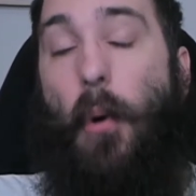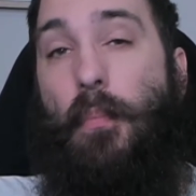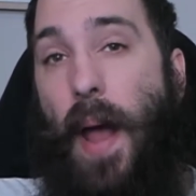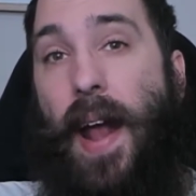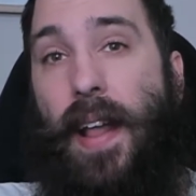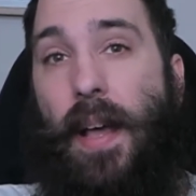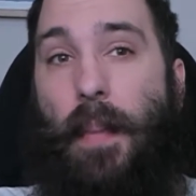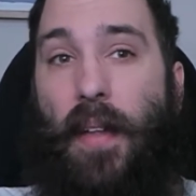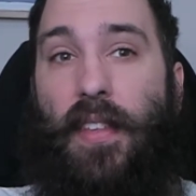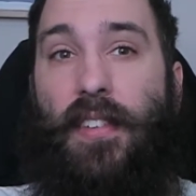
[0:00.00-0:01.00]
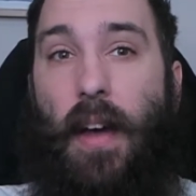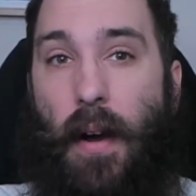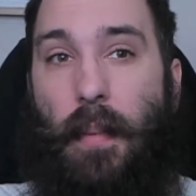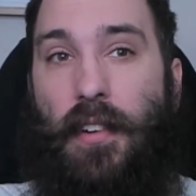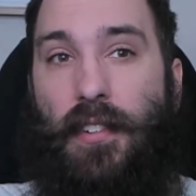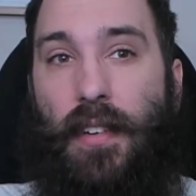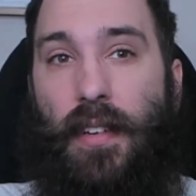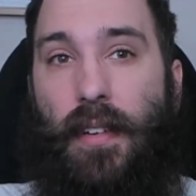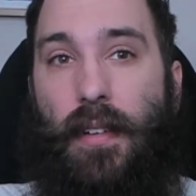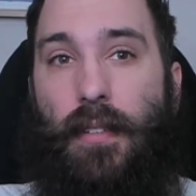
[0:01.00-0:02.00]
Don't panic about this garbage.
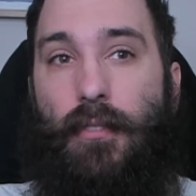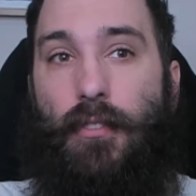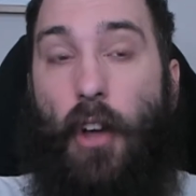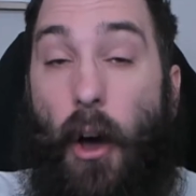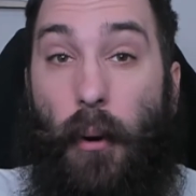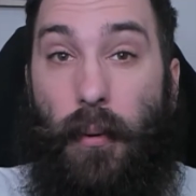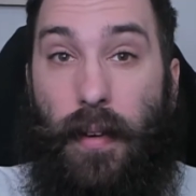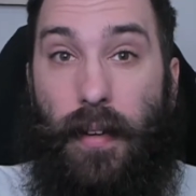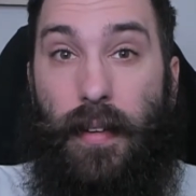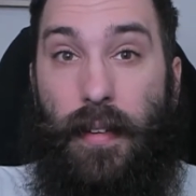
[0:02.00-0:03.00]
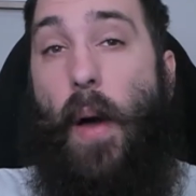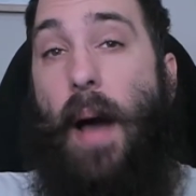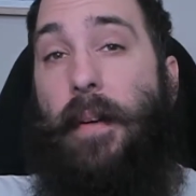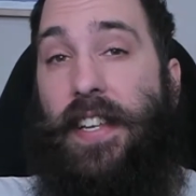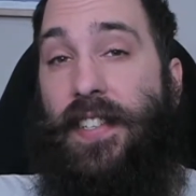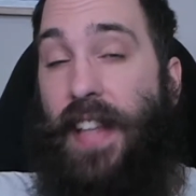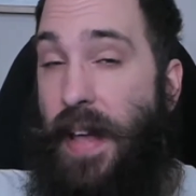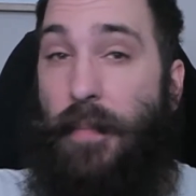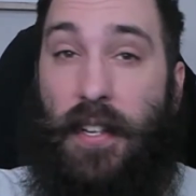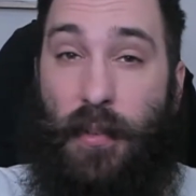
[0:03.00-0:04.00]
Don't. I don't know how many
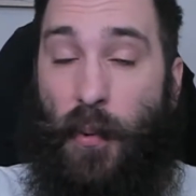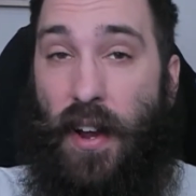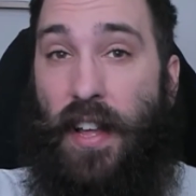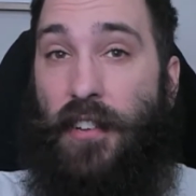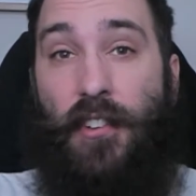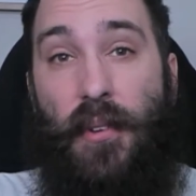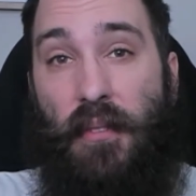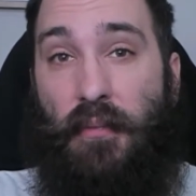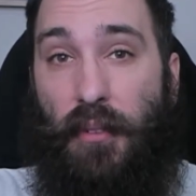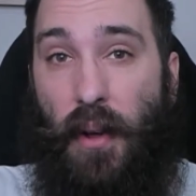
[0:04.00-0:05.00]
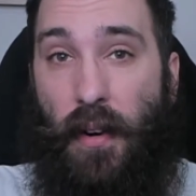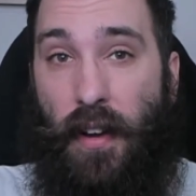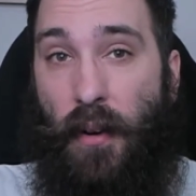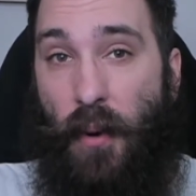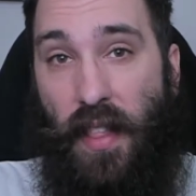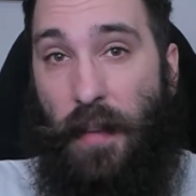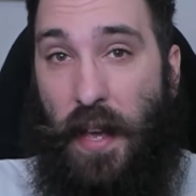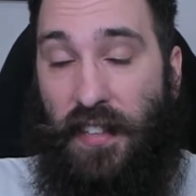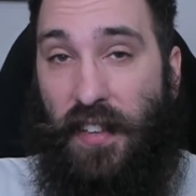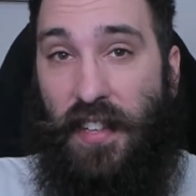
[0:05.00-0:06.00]
statements were issued in Florida where they
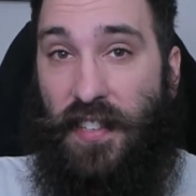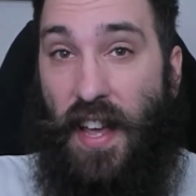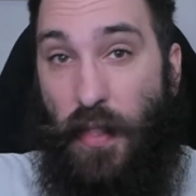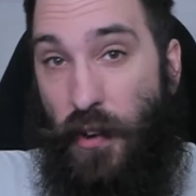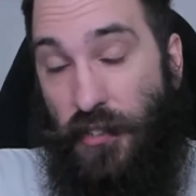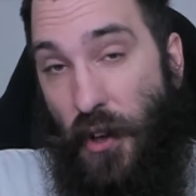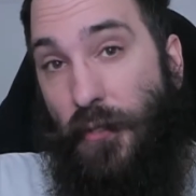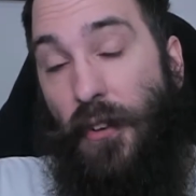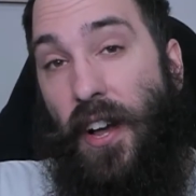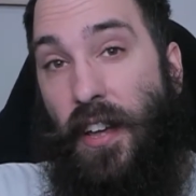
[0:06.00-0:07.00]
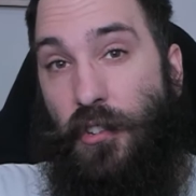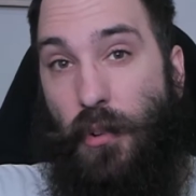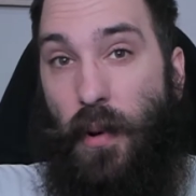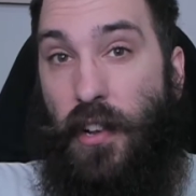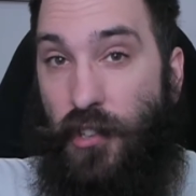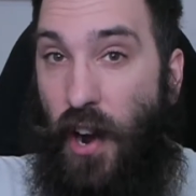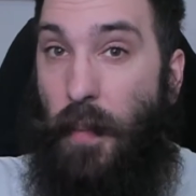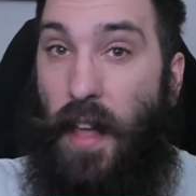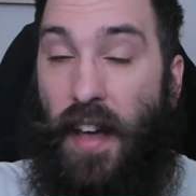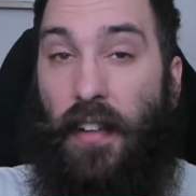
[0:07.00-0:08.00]
basically said there's no fucking shortage,
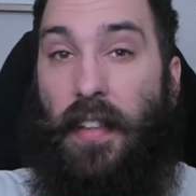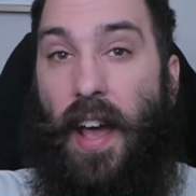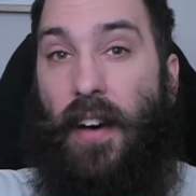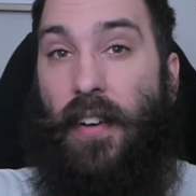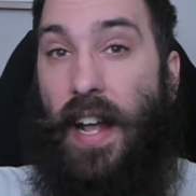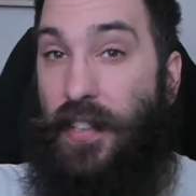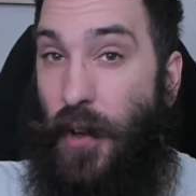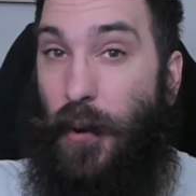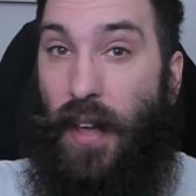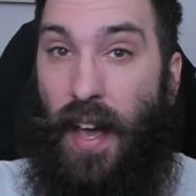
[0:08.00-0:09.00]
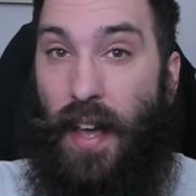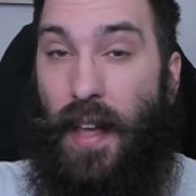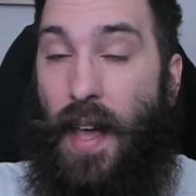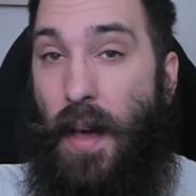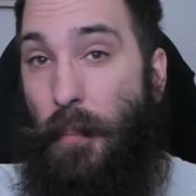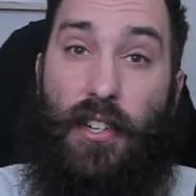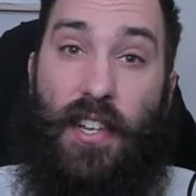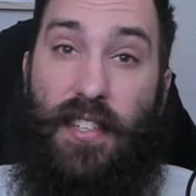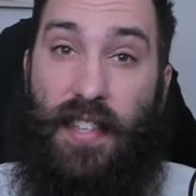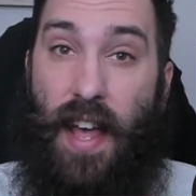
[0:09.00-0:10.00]
calm the hell down, it's okay. But ever
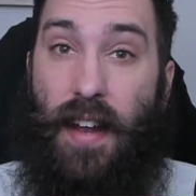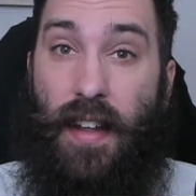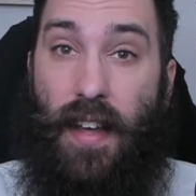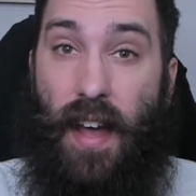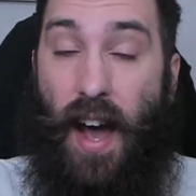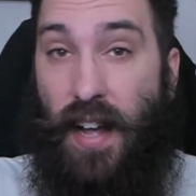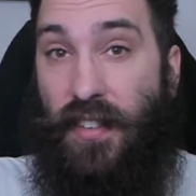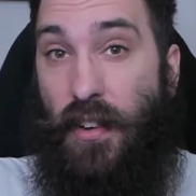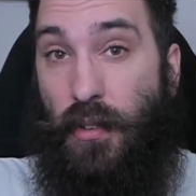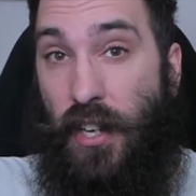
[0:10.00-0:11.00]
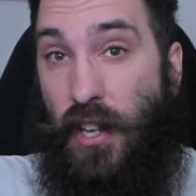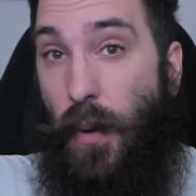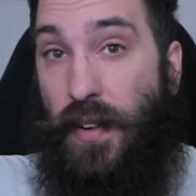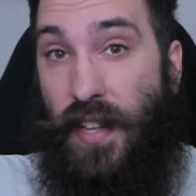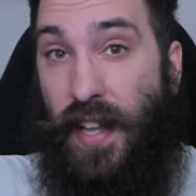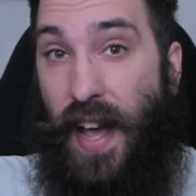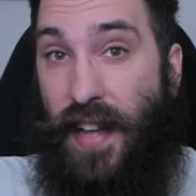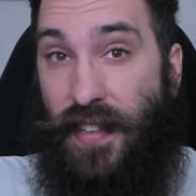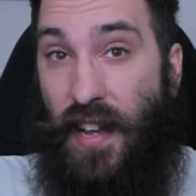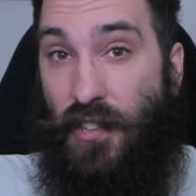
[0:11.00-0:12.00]
since then, I seriously go out to the
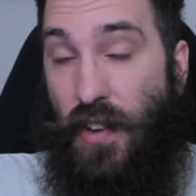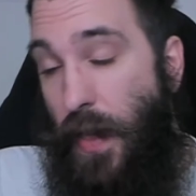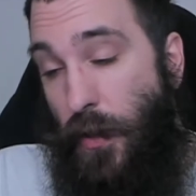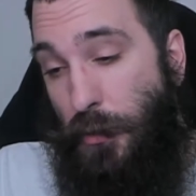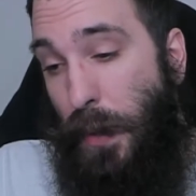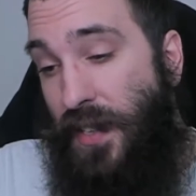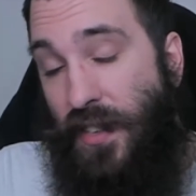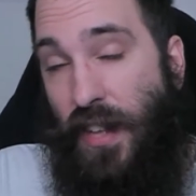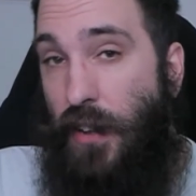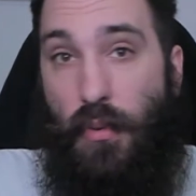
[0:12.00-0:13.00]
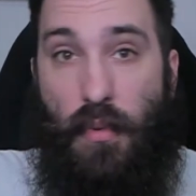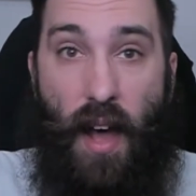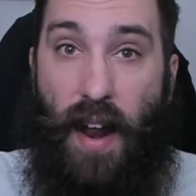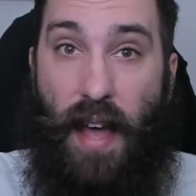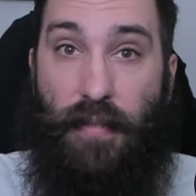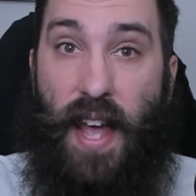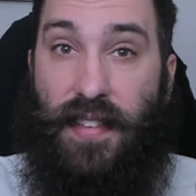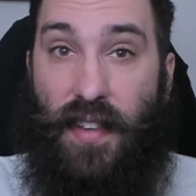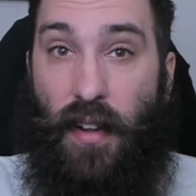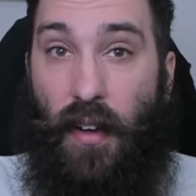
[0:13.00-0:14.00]
gas station and there's places that do not have
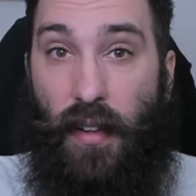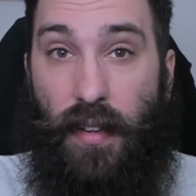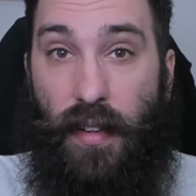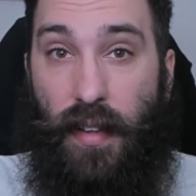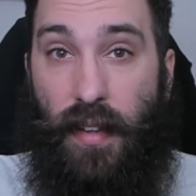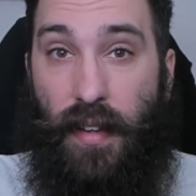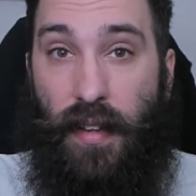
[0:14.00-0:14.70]
gas at all.